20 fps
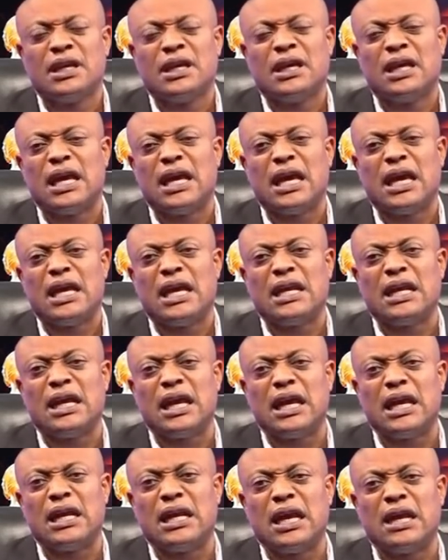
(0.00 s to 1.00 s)
and
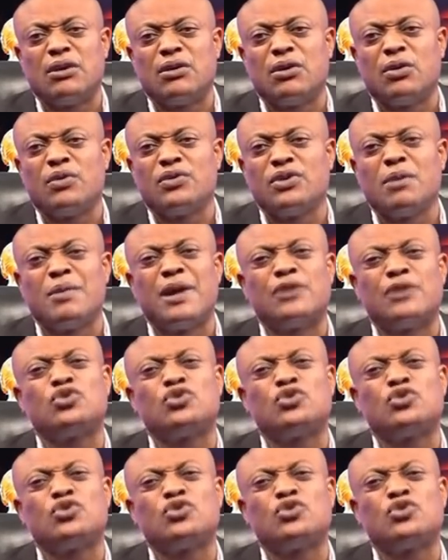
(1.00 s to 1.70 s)
number 2,